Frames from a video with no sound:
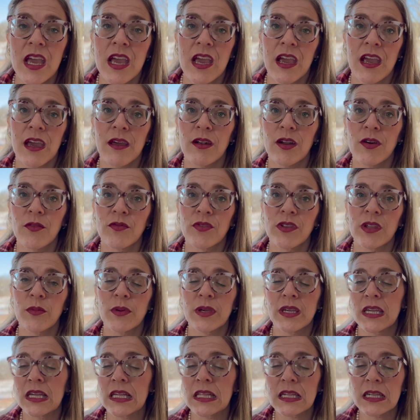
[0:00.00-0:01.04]
and hopefully we
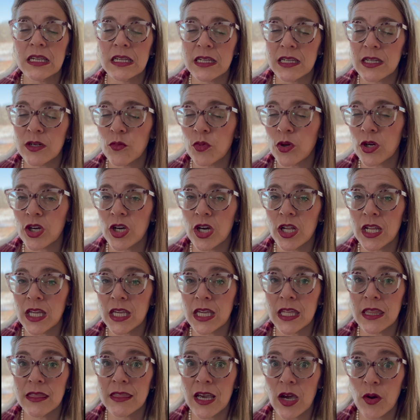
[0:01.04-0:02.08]
can clean it and work on it and
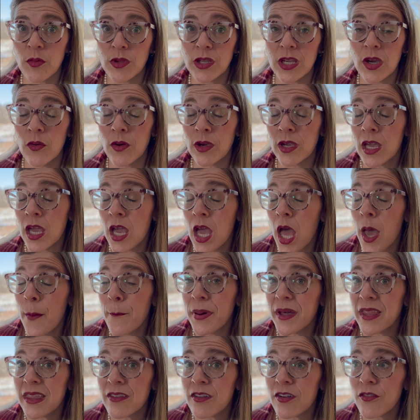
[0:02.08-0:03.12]
get that one going.
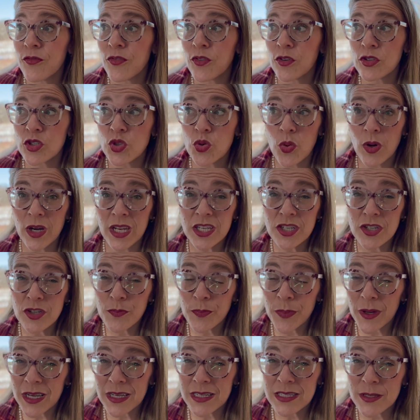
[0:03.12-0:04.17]
But for 22
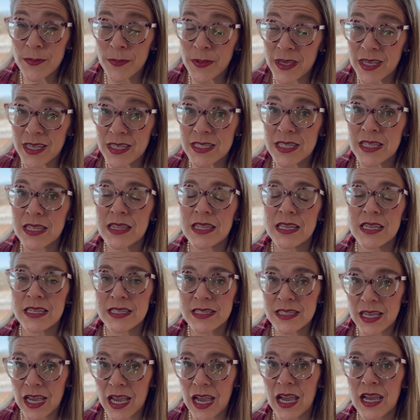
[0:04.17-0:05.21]
bucks a piece, these
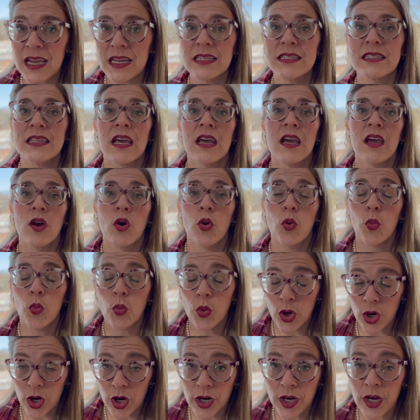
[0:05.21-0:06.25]
guys
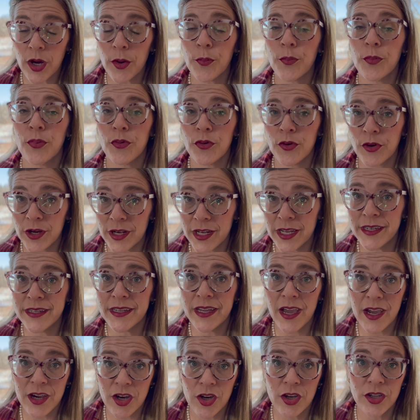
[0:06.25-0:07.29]
work pretty
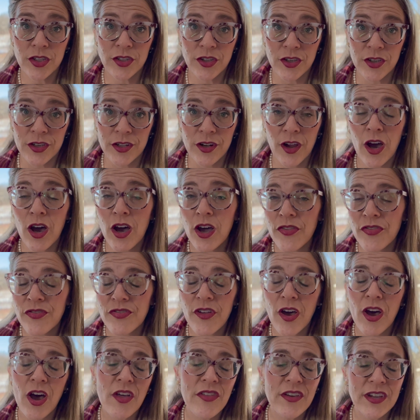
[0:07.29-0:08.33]
daggone good. All,
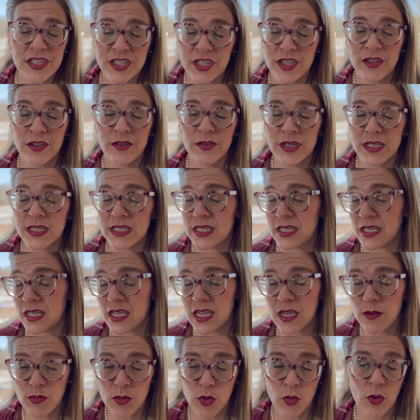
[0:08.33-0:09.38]
all they do is
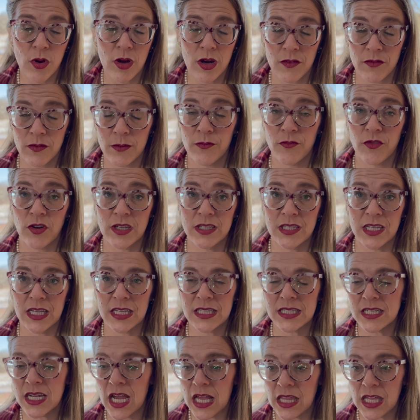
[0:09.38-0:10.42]
keep the water from freezing.
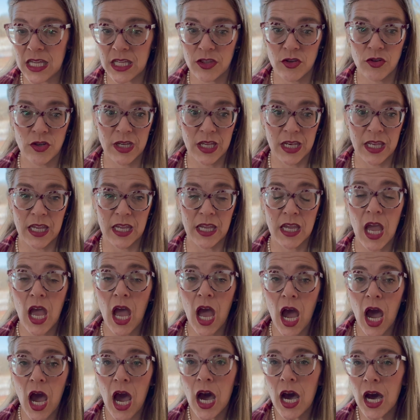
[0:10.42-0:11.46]
It's not like they're getting
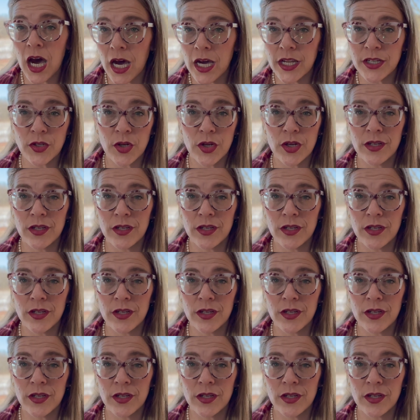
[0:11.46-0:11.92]
hot